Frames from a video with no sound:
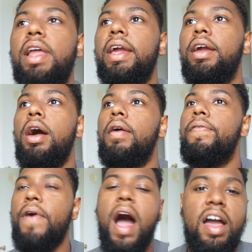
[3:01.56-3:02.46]
like
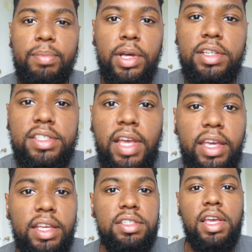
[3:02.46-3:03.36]
five
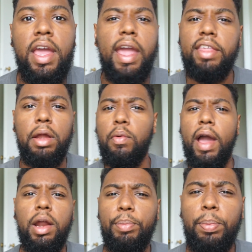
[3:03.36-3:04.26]
milliseconds and they
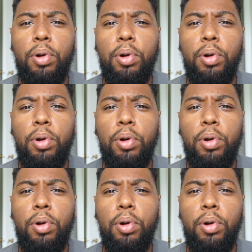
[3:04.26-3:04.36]
write up a